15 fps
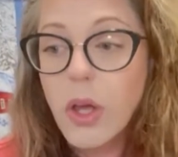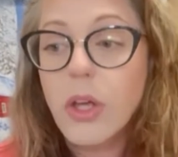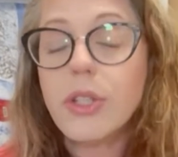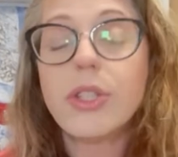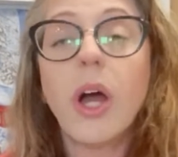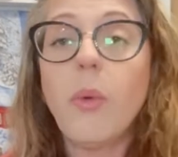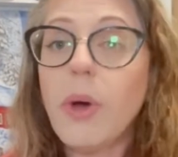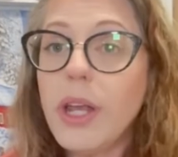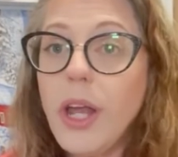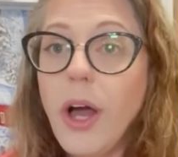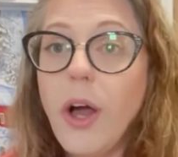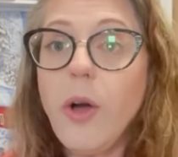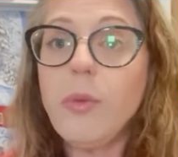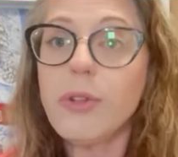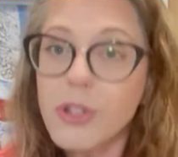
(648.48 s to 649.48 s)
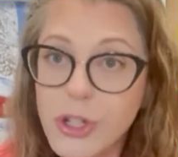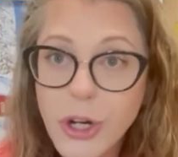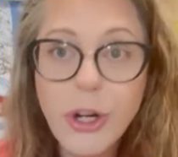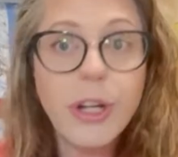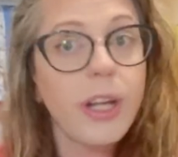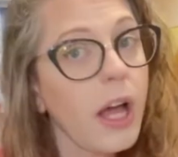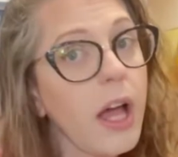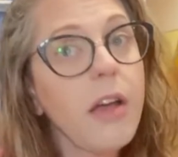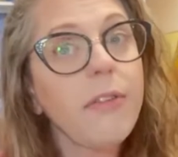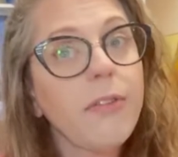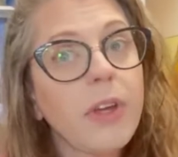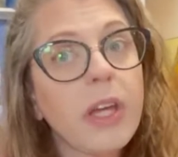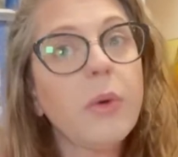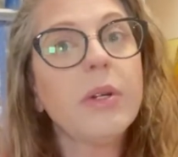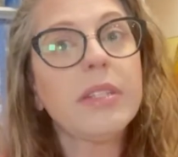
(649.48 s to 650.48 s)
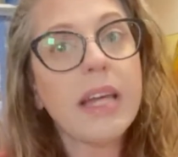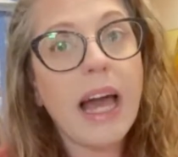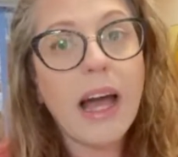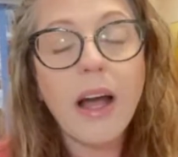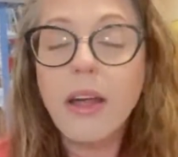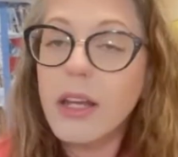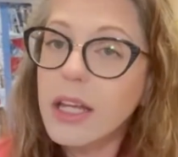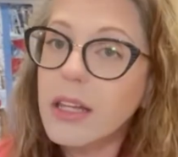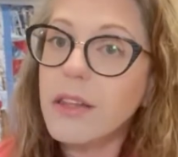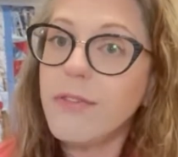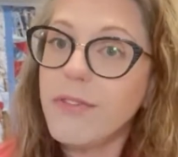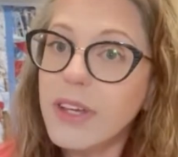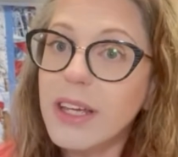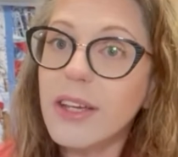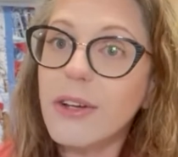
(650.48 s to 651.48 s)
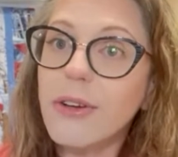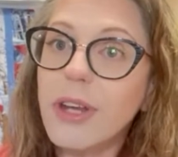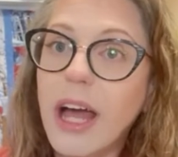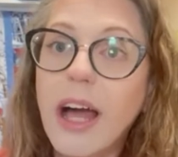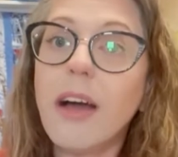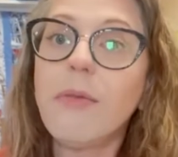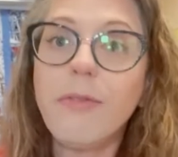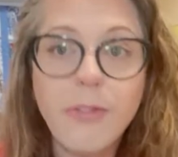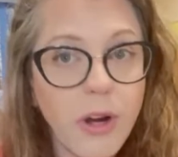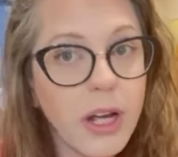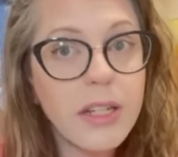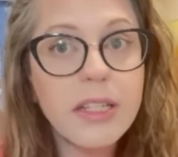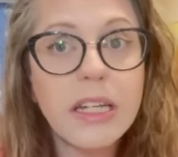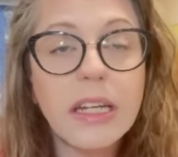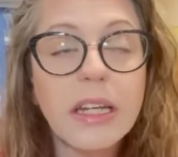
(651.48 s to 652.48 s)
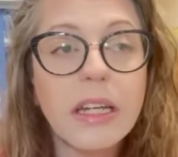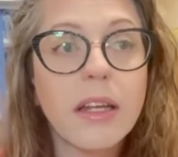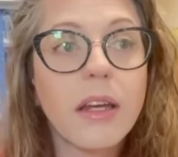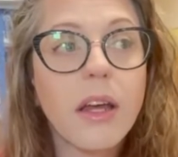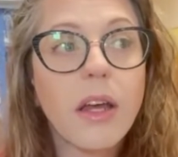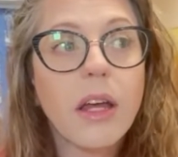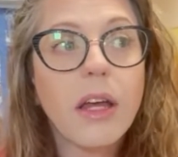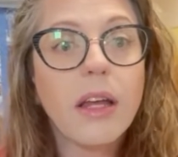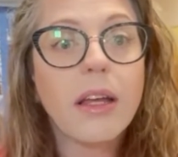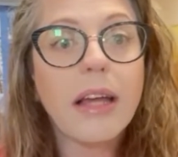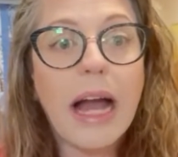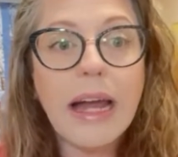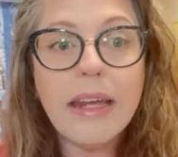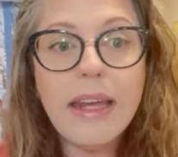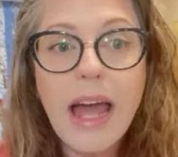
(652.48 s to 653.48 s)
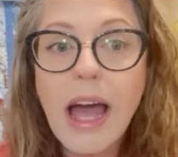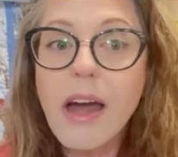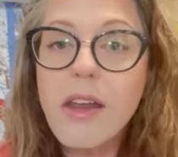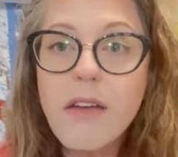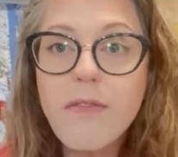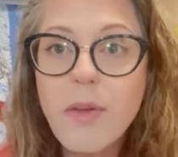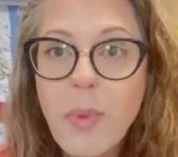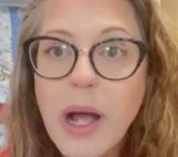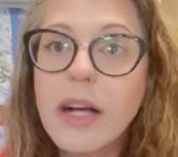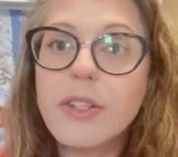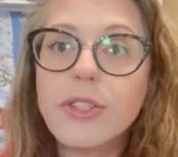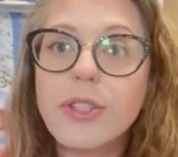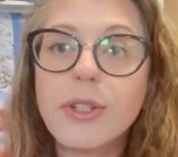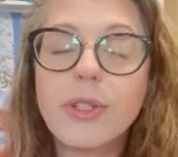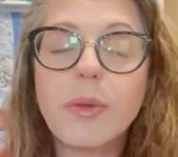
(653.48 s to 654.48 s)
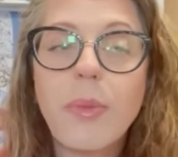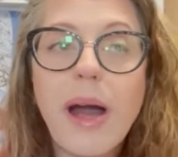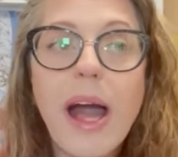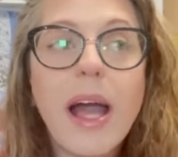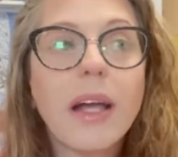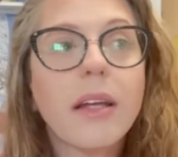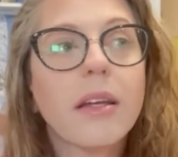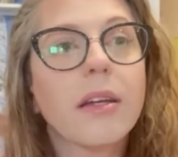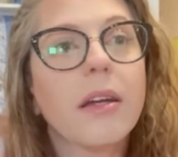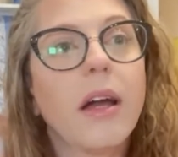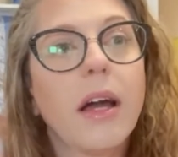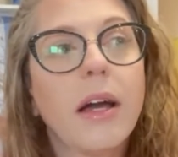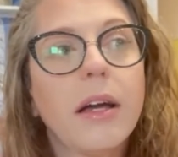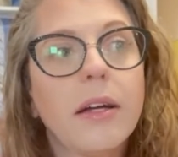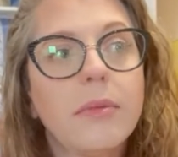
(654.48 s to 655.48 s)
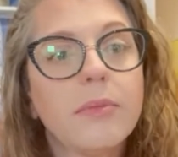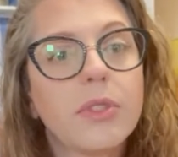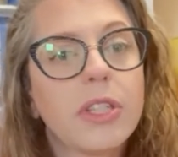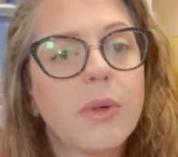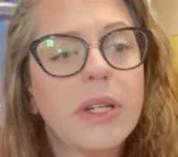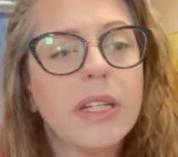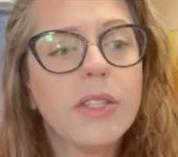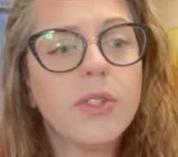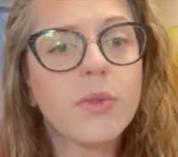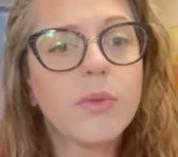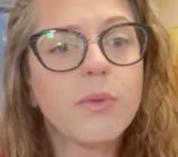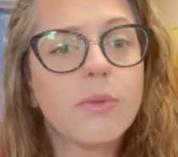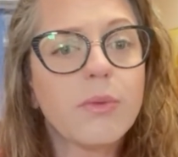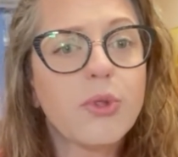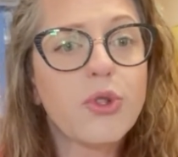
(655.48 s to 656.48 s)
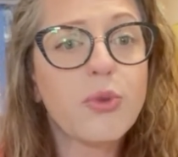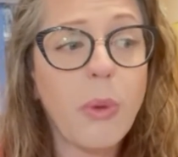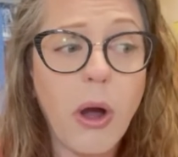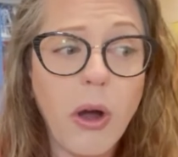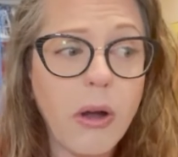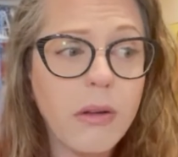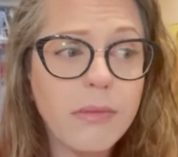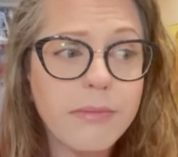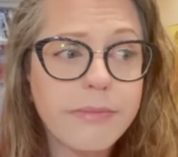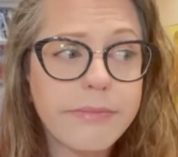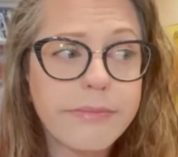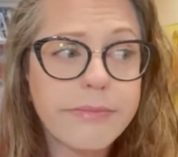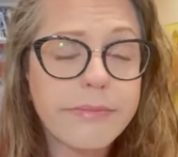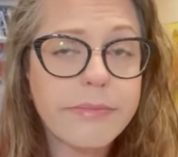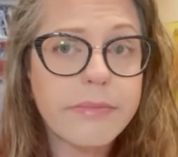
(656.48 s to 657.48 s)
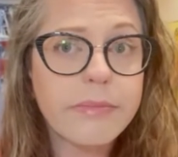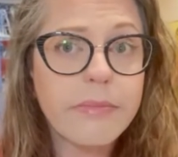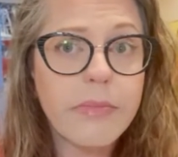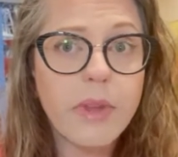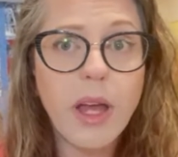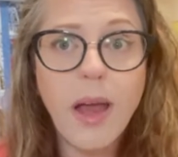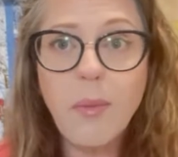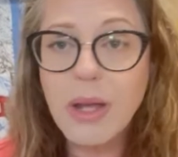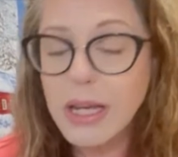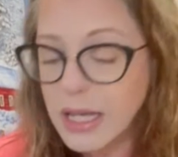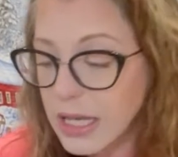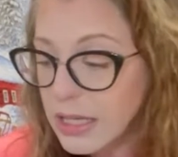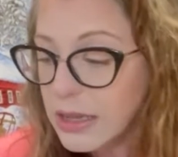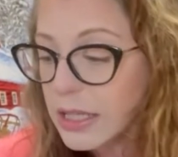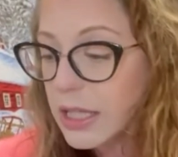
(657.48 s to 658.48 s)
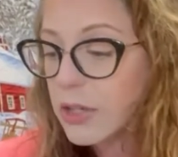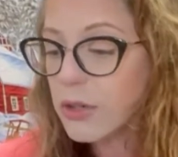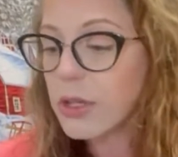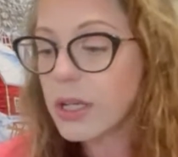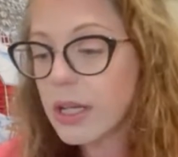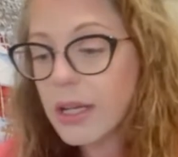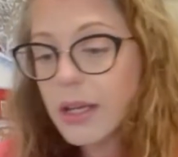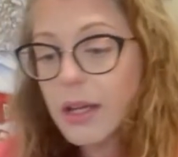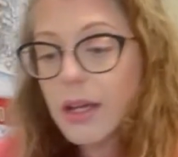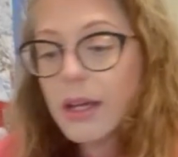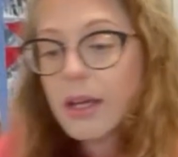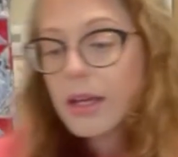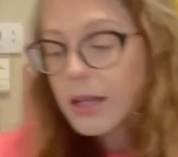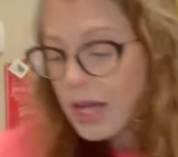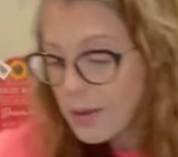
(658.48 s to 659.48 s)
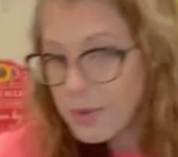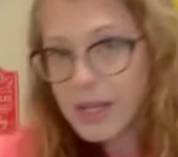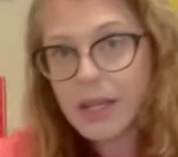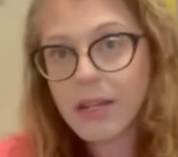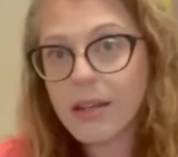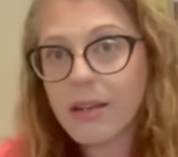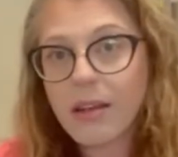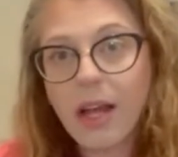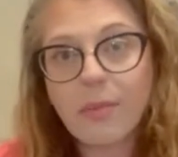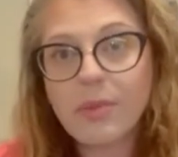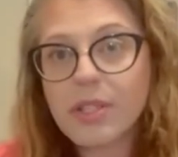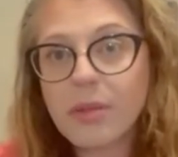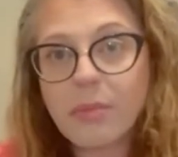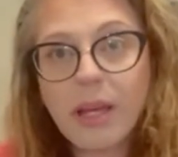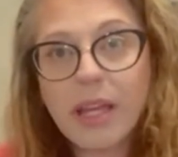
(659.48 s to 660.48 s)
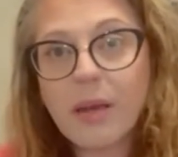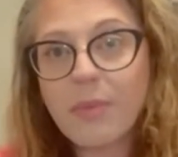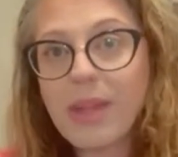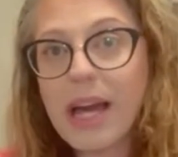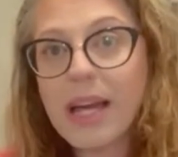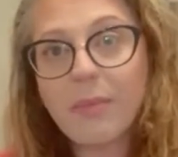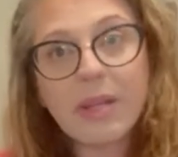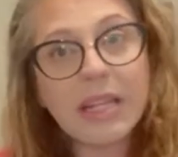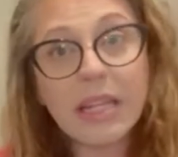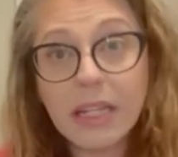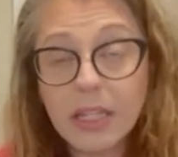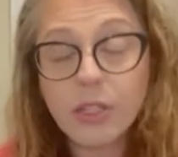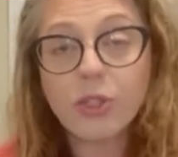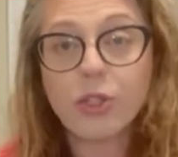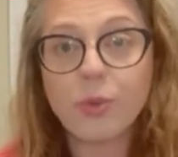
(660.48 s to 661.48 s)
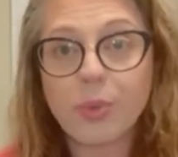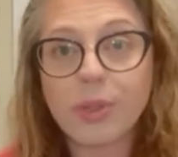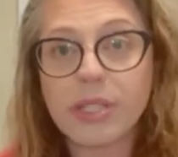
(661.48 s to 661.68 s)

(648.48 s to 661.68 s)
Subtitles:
So I went home, and sure enough, he was out in the field up front. He'd gotten out of the pasture in the back. So he's small. I mean, he literally, up to my hip. He is super